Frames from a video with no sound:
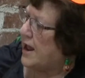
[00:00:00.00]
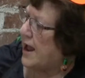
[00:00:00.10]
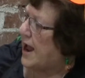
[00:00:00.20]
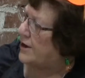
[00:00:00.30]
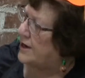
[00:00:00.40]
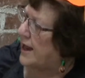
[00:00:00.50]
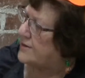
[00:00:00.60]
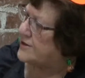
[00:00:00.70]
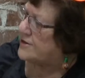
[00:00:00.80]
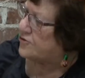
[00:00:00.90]
How do you
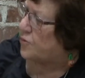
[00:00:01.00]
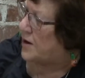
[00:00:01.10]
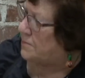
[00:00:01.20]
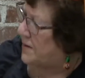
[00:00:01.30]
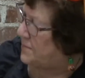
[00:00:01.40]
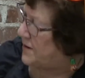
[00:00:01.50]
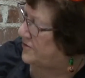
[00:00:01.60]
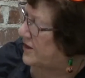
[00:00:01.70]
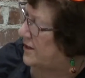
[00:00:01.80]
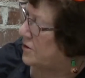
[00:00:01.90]
like this one, But
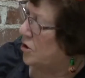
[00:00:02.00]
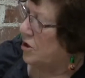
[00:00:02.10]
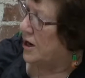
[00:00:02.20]
Biscuit?